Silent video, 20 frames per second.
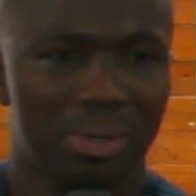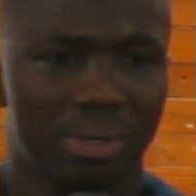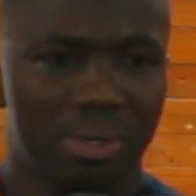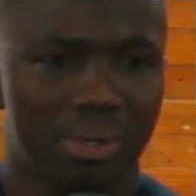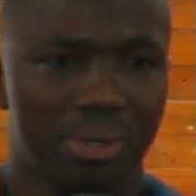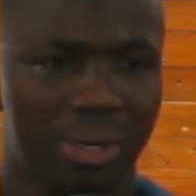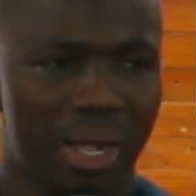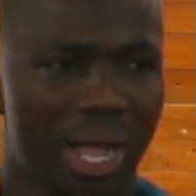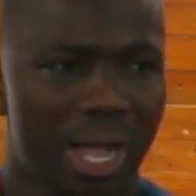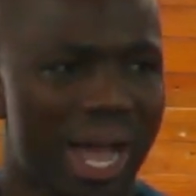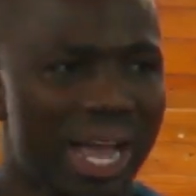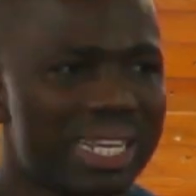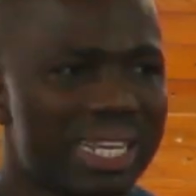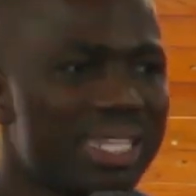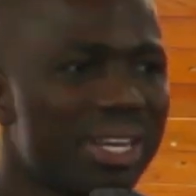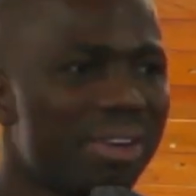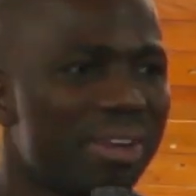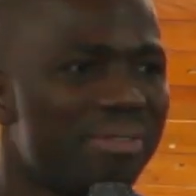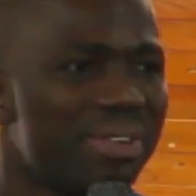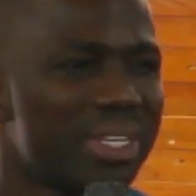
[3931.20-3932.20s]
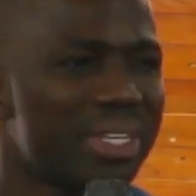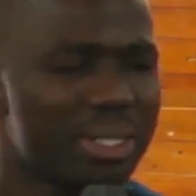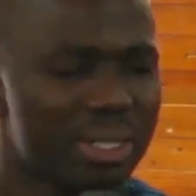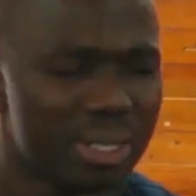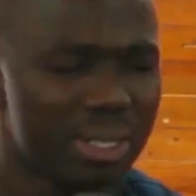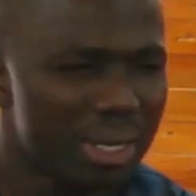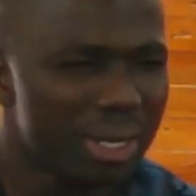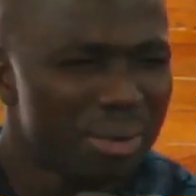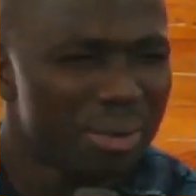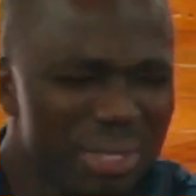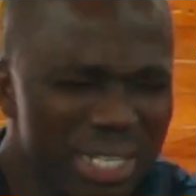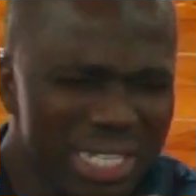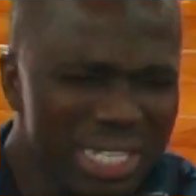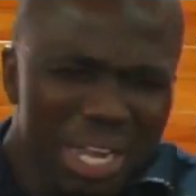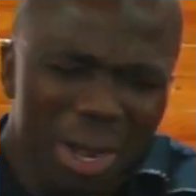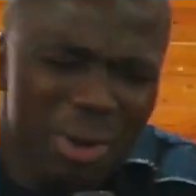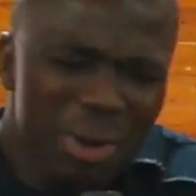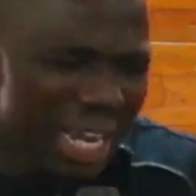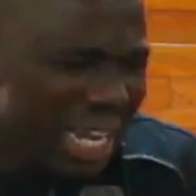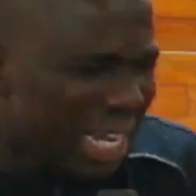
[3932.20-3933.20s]
Eye service. This is
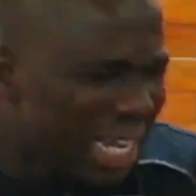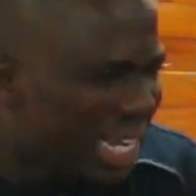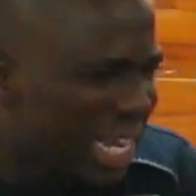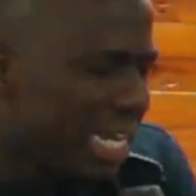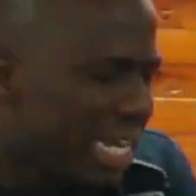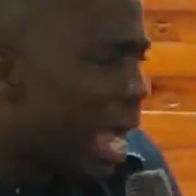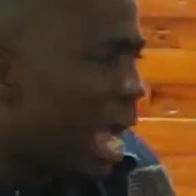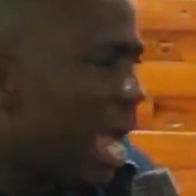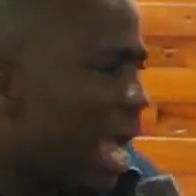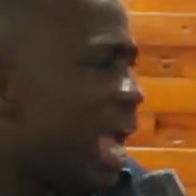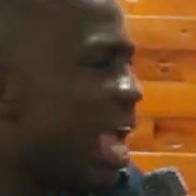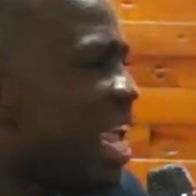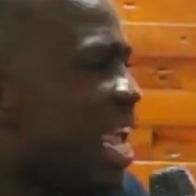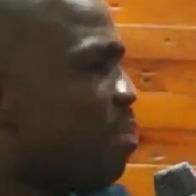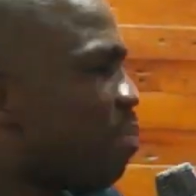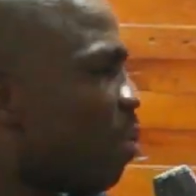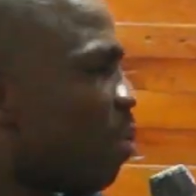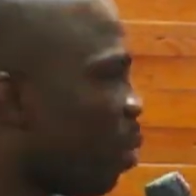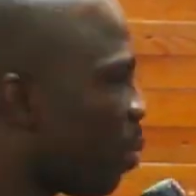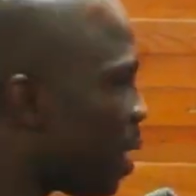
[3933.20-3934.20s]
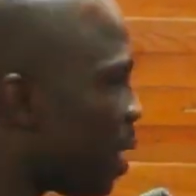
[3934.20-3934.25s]
a hypocrite.